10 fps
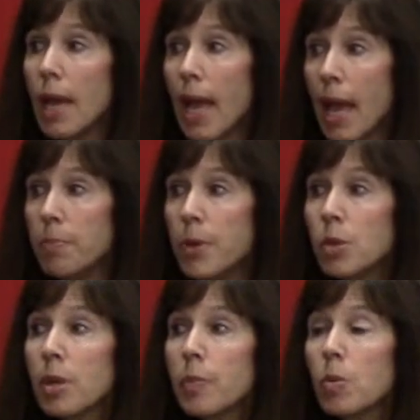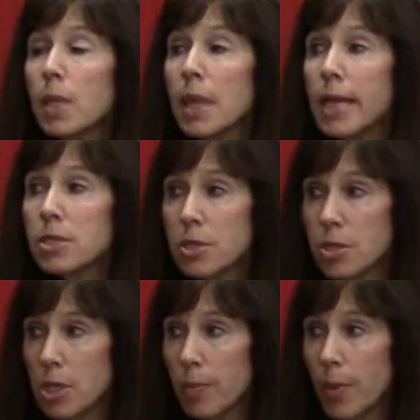and build up a
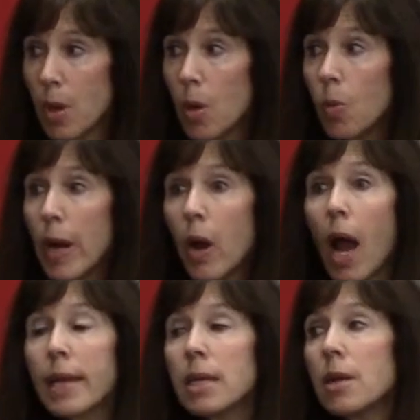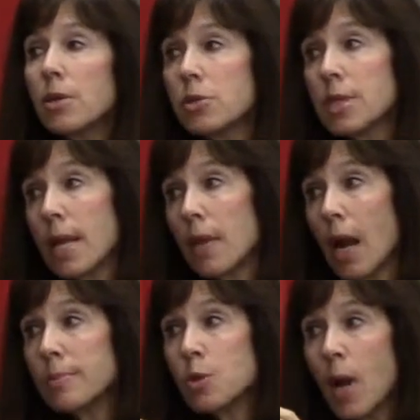relationship where I can understand that
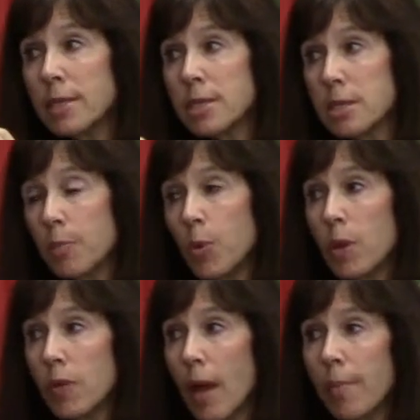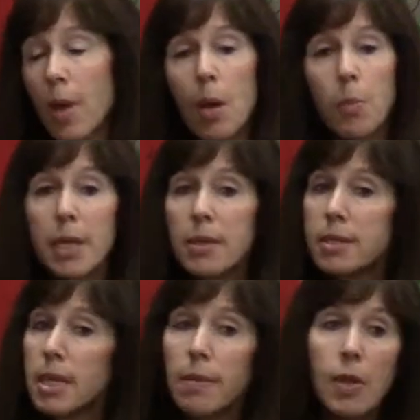I'm trying to support them, but at the
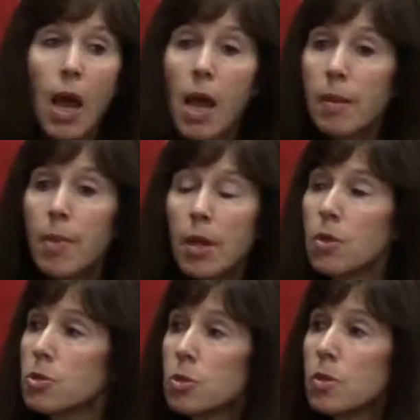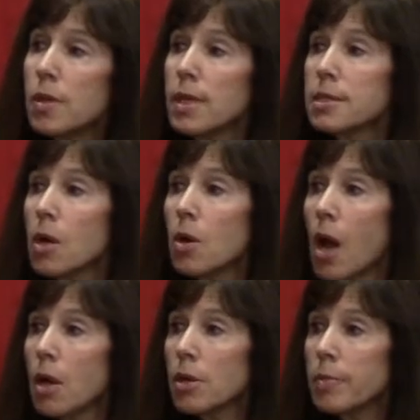same time, there's certain things that are
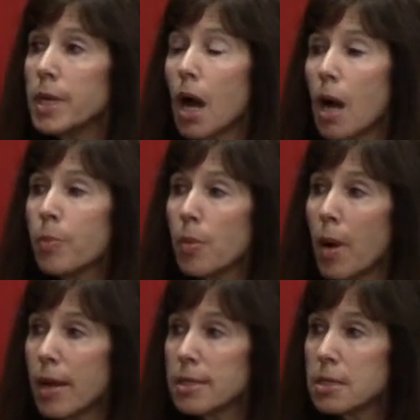not going to be compromised.